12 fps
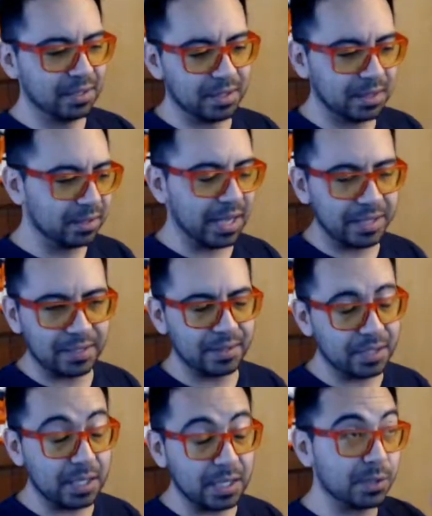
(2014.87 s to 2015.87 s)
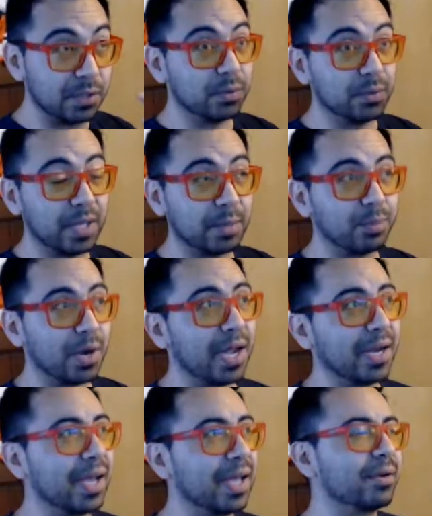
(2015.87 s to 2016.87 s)
like keeps you like
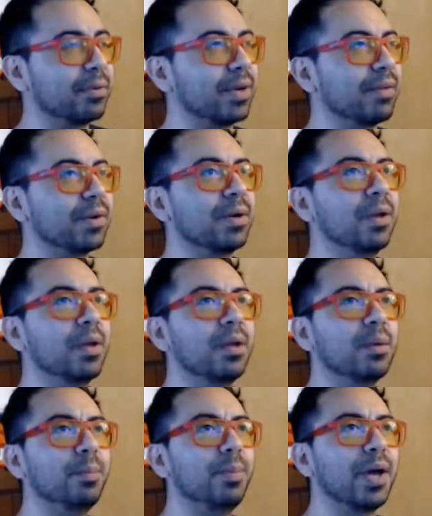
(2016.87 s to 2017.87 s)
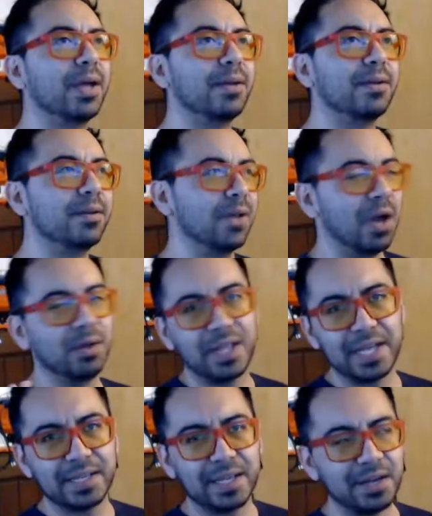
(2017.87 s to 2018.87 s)
bright-eyed or whatever. But no,
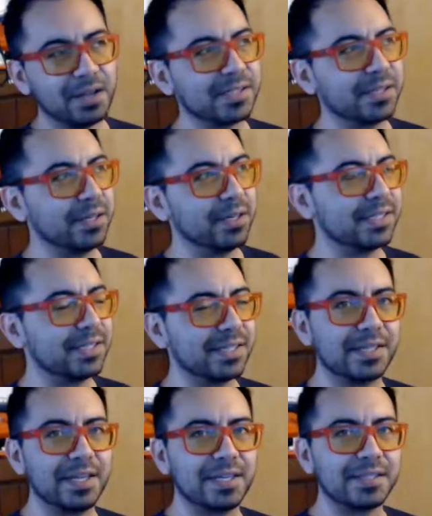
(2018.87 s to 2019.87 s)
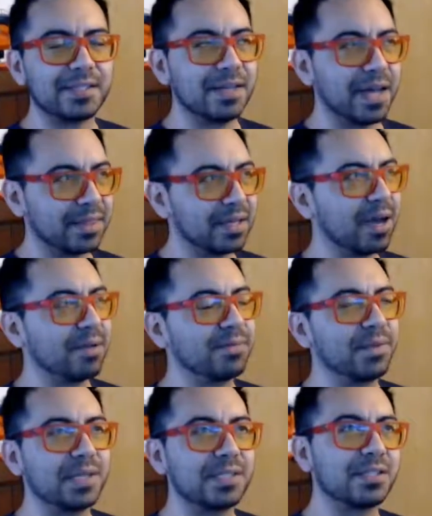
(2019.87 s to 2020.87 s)
like in all seriousness, it's not the
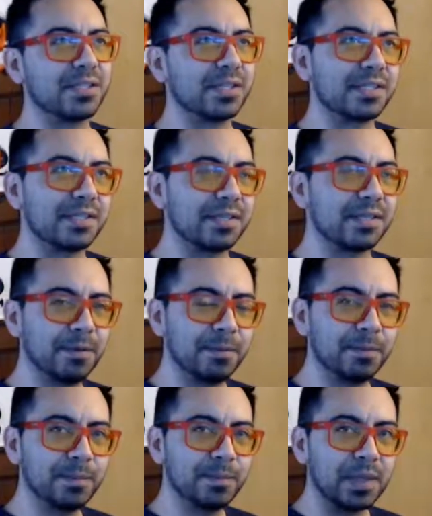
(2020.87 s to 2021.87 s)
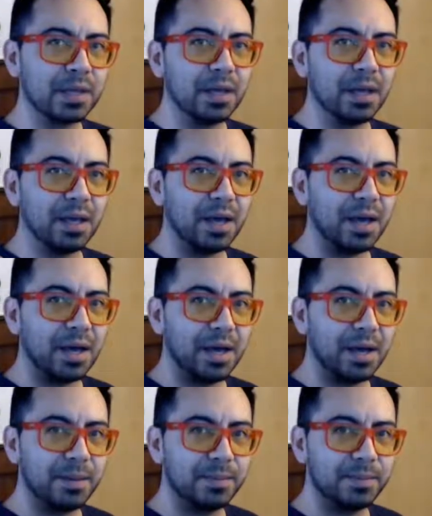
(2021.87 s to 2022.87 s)
coffee. It's just,
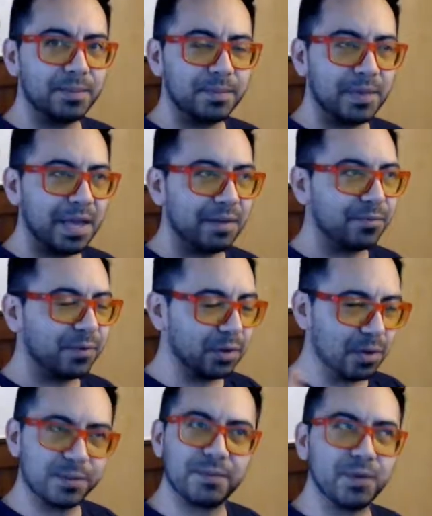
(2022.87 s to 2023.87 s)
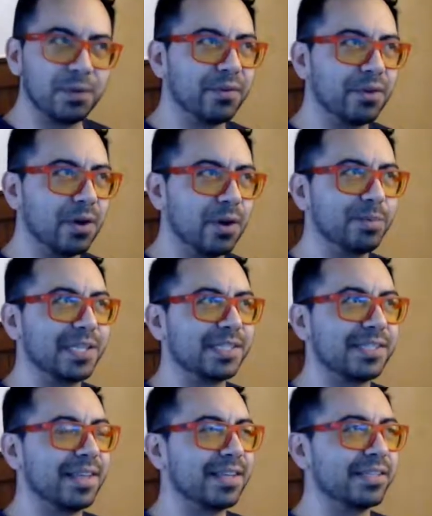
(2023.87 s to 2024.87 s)
and for those of you who've heard me
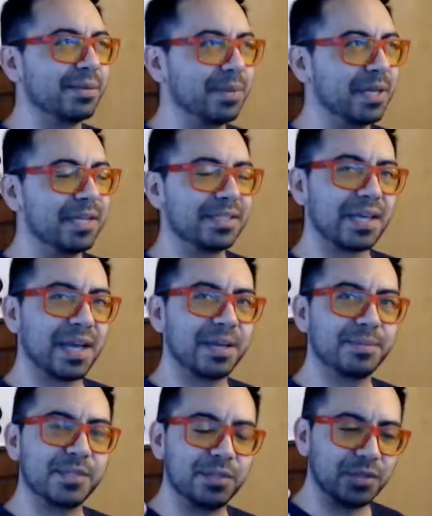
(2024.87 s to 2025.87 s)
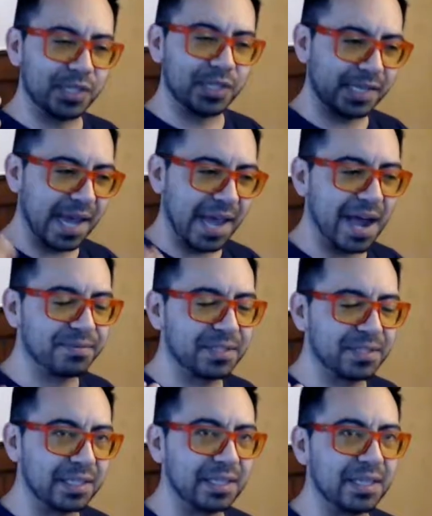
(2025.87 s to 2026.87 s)
say this a million times, you just have
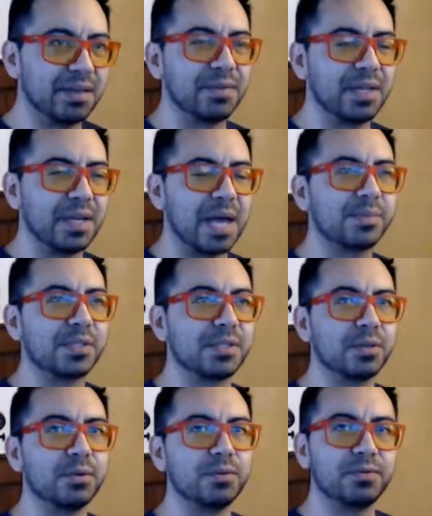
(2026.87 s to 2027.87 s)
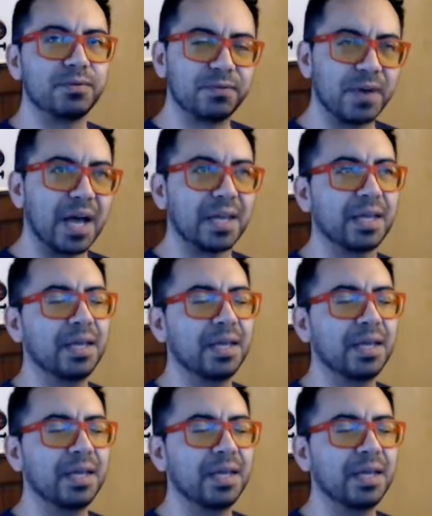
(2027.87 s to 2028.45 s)
to give an absolute fuck